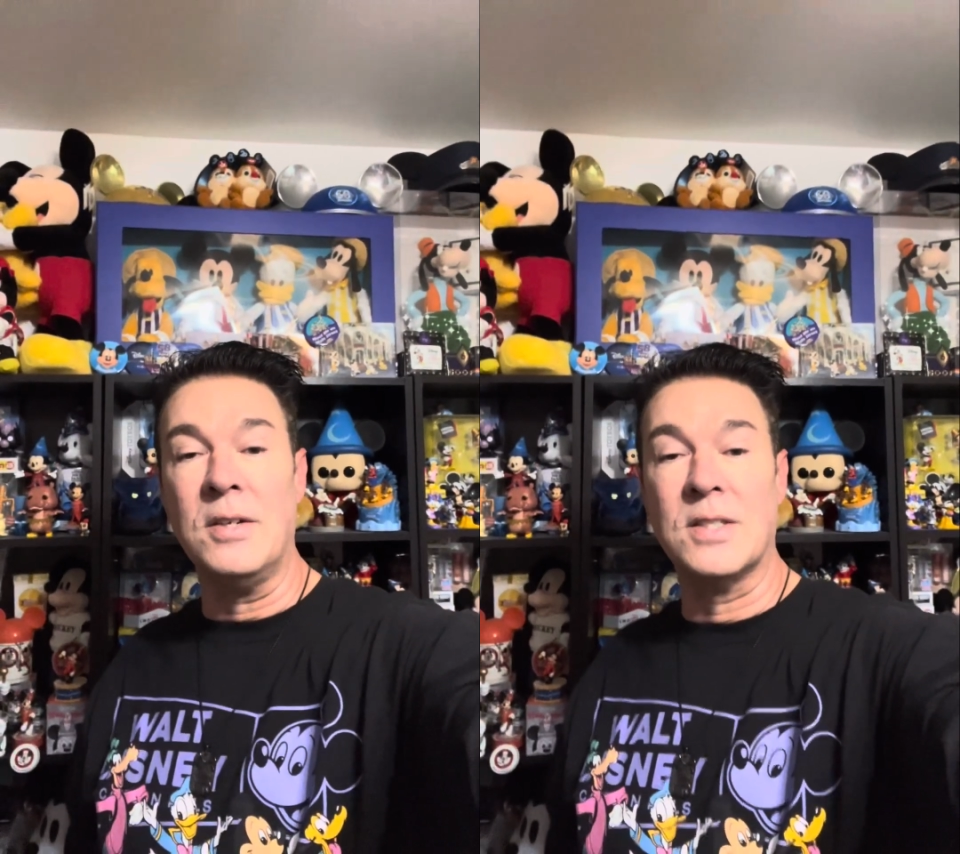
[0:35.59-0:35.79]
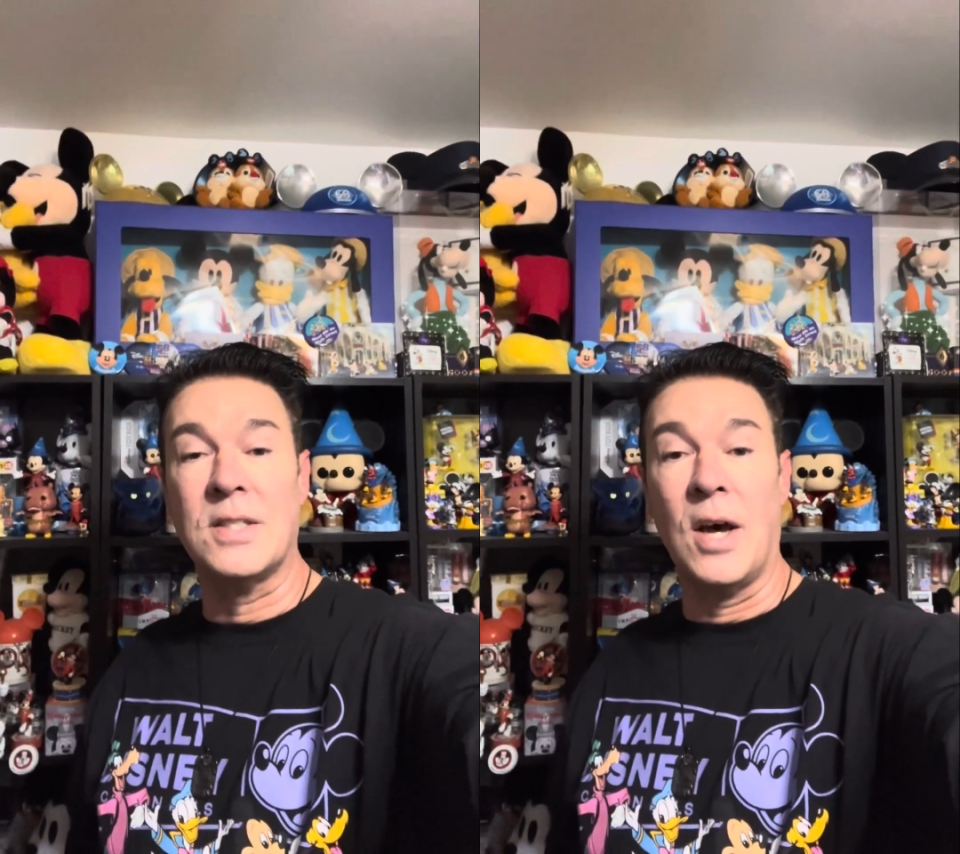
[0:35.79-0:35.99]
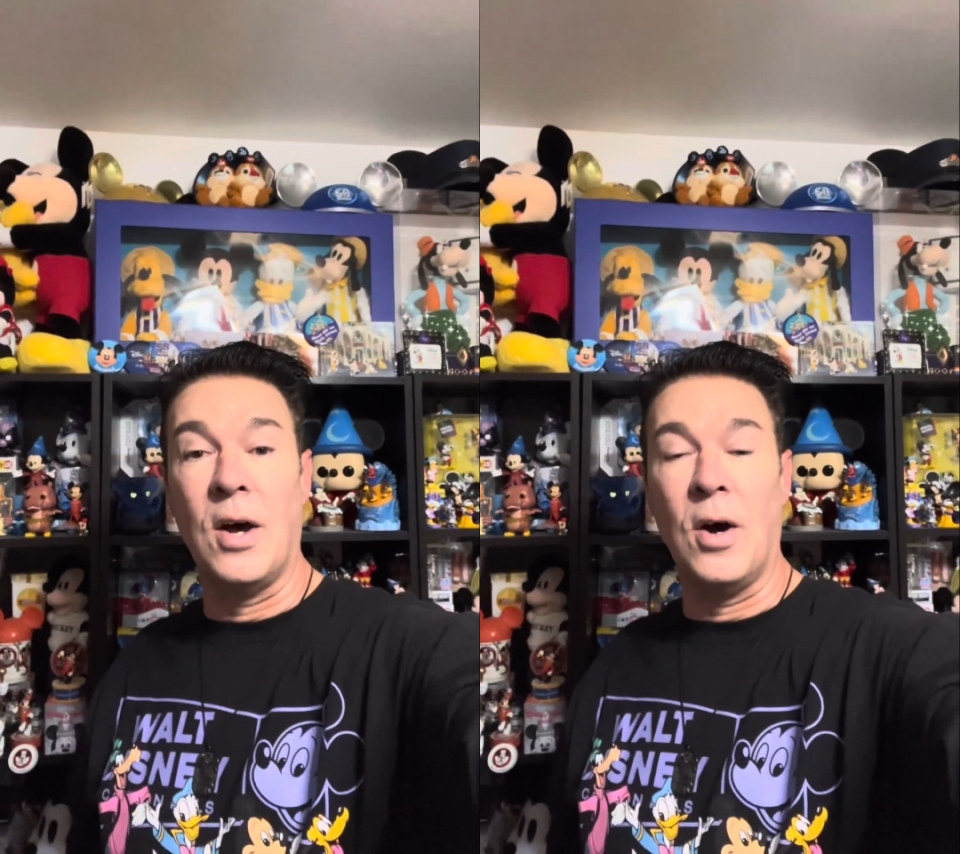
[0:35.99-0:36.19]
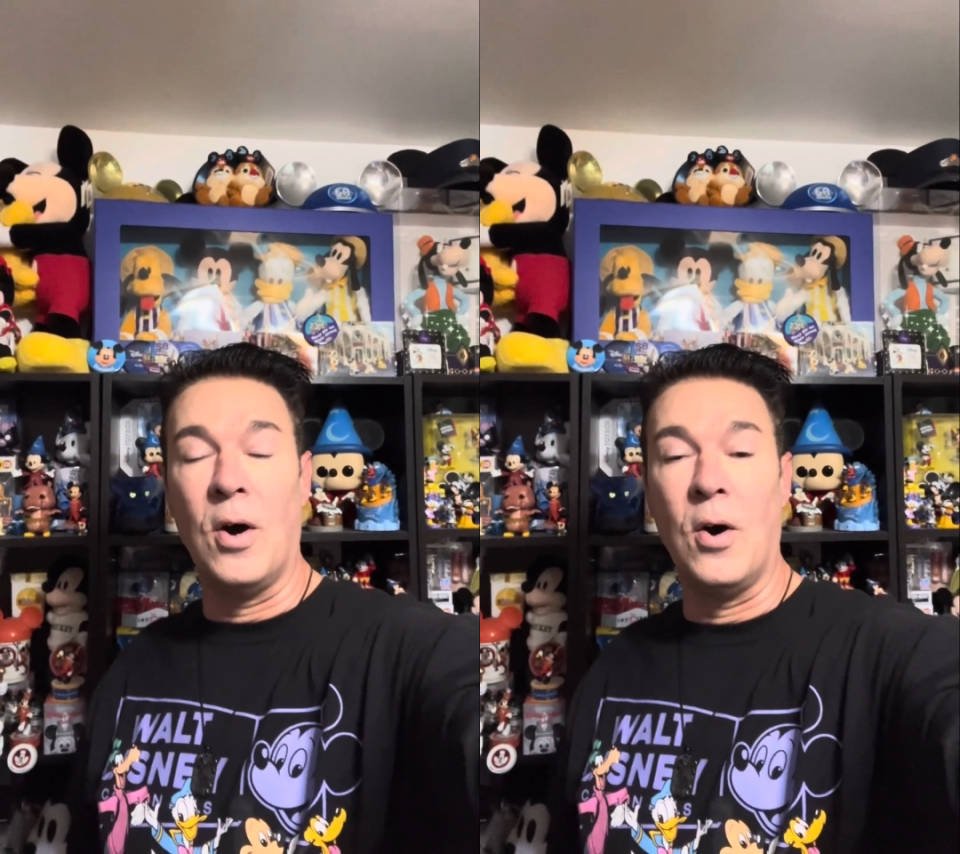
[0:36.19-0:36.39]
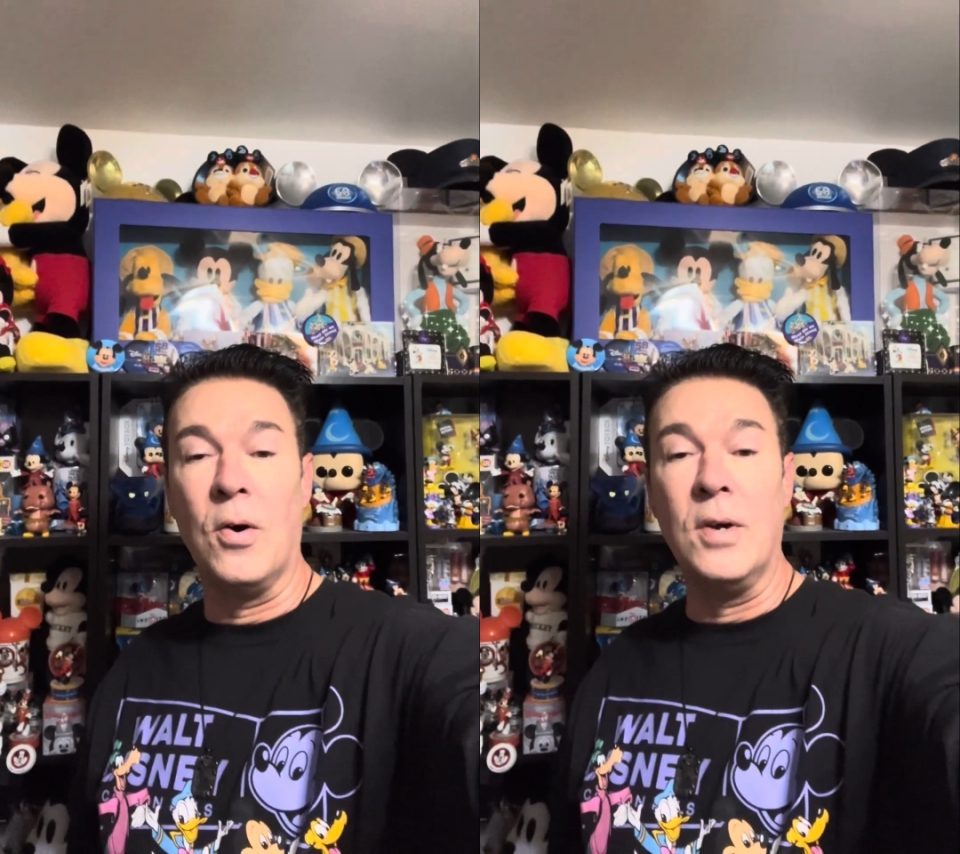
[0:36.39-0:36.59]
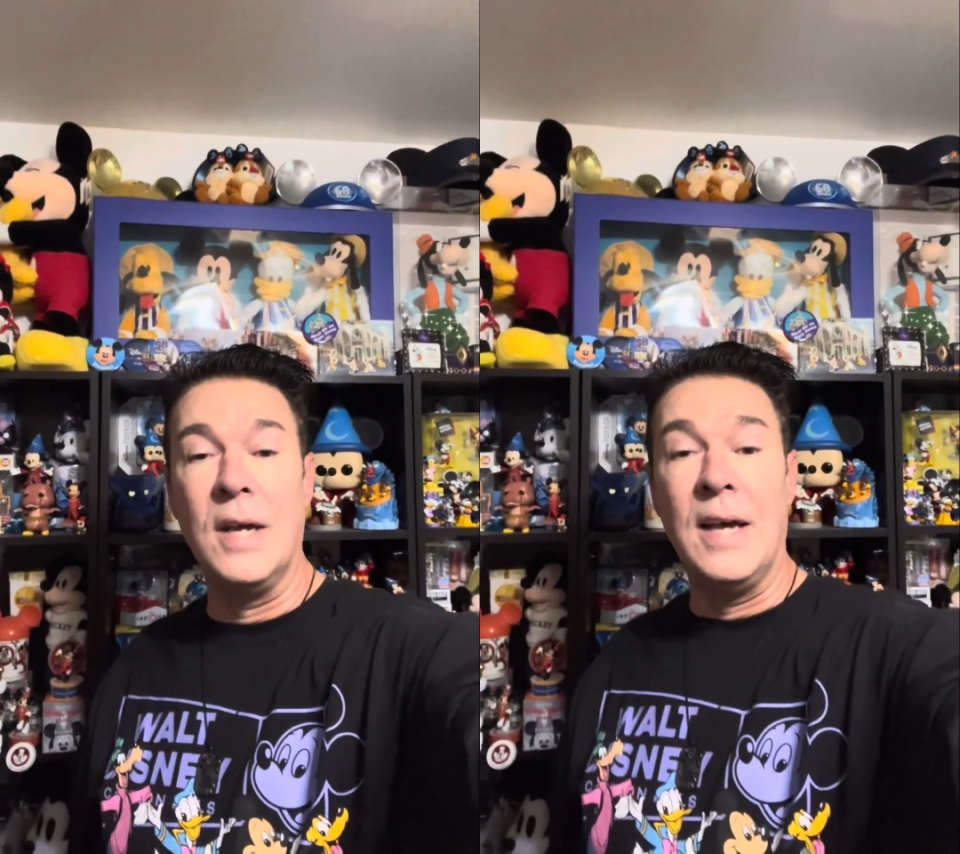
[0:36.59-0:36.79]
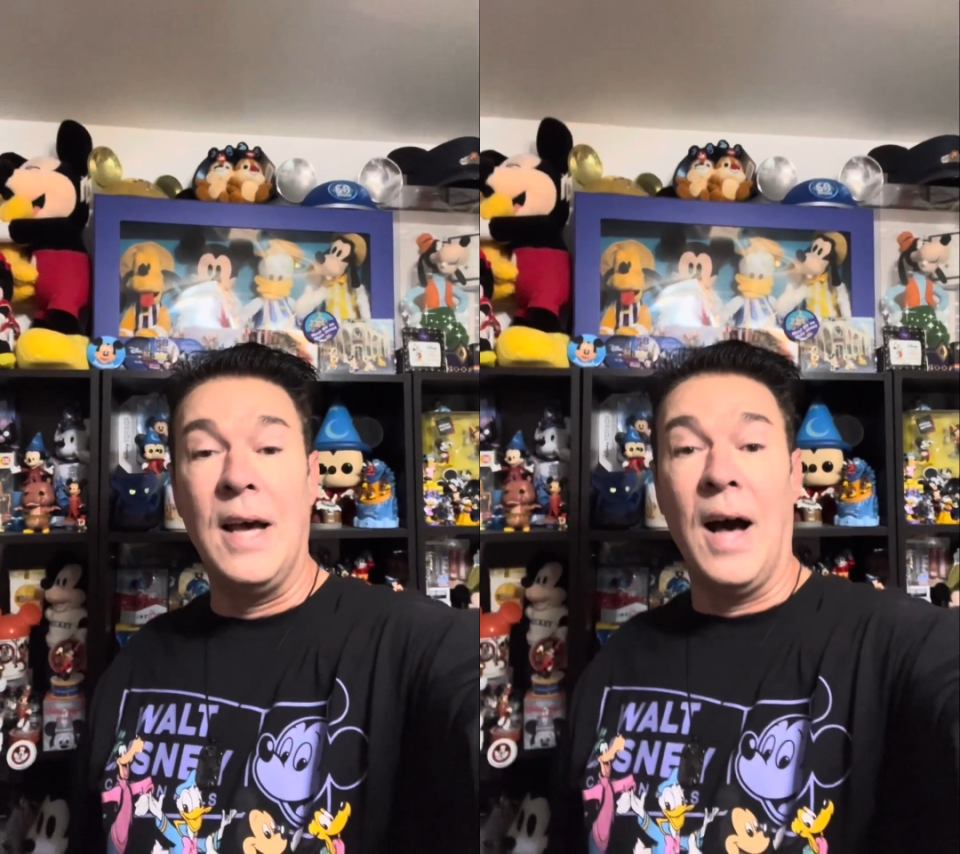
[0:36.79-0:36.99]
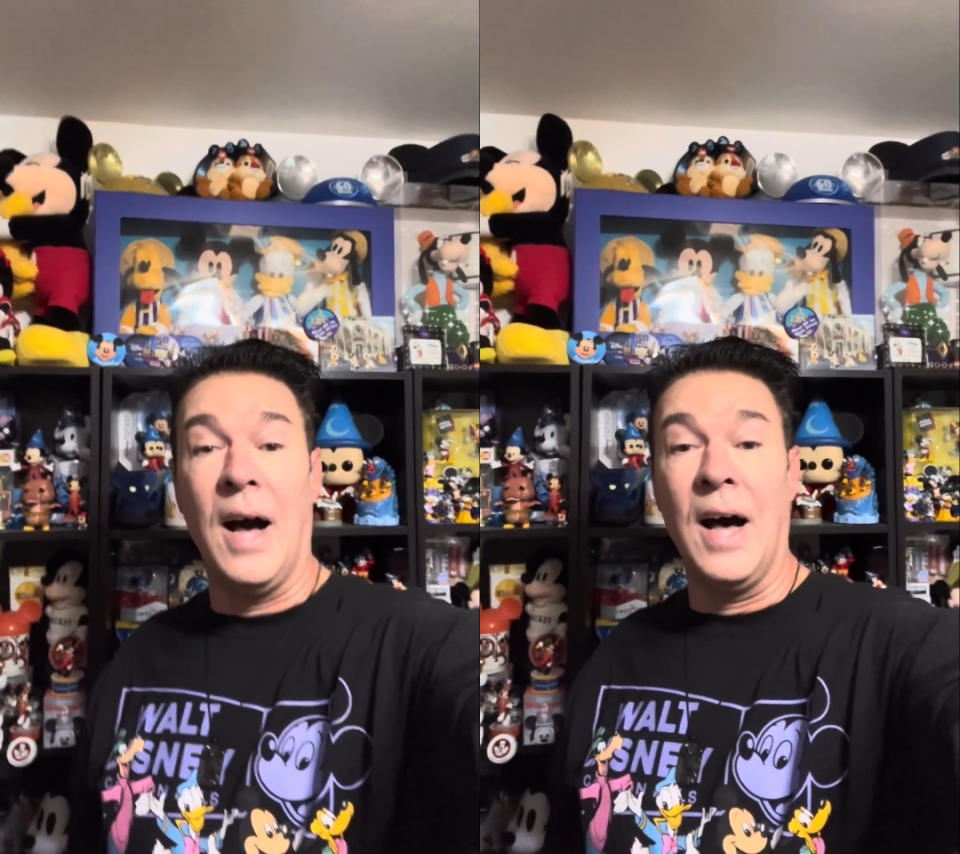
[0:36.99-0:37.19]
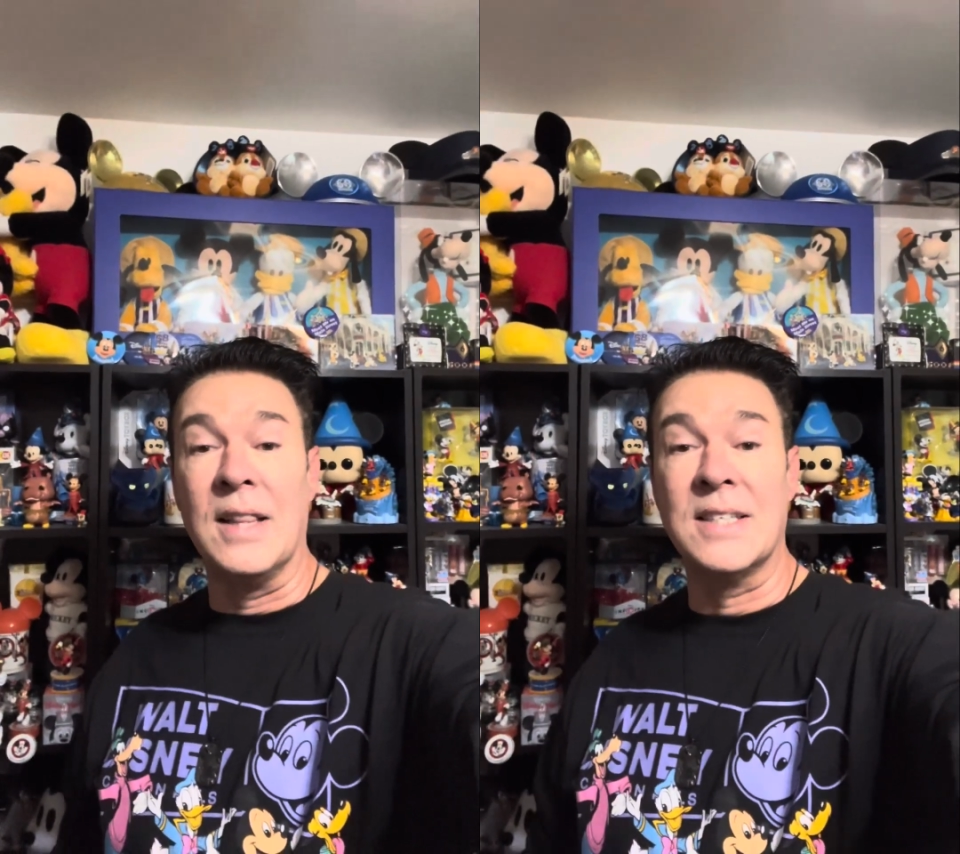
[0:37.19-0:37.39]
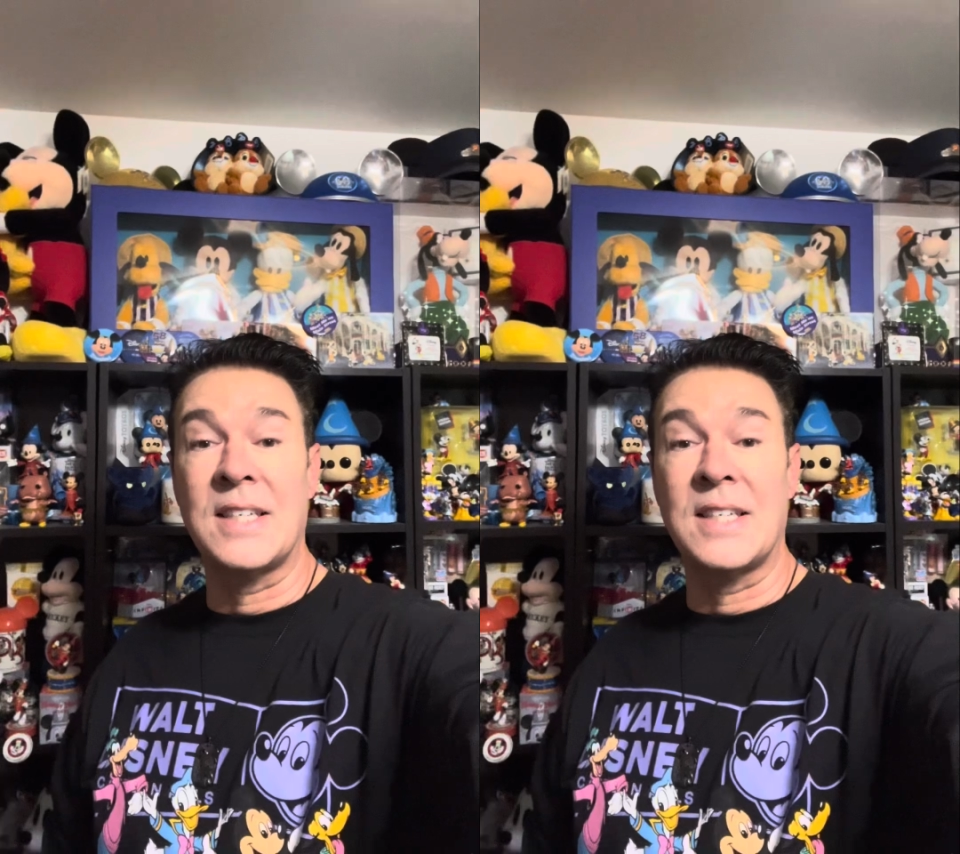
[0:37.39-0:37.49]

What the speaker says: So let's